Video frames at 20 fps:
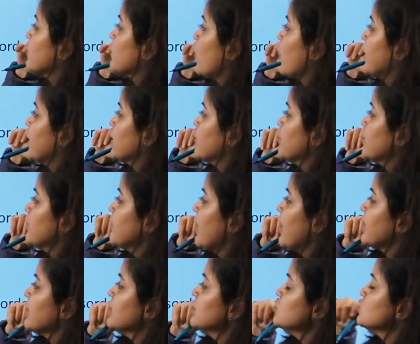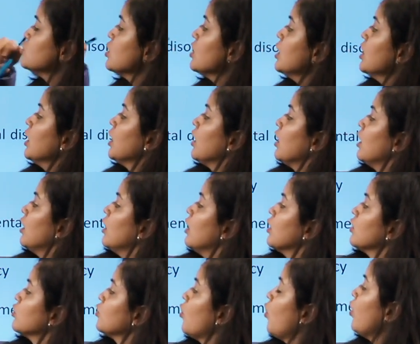a voidable marriage?
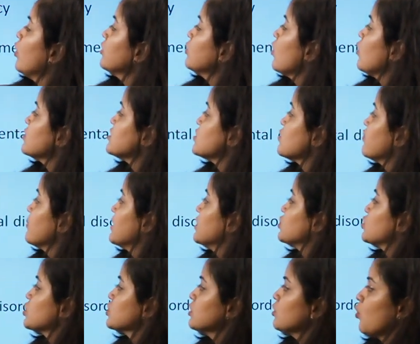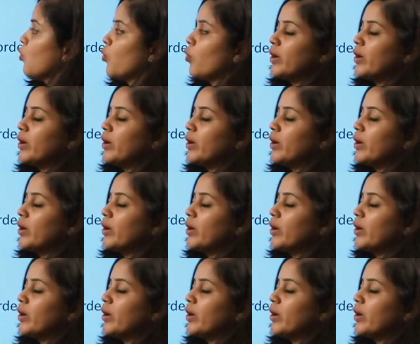Non-consummation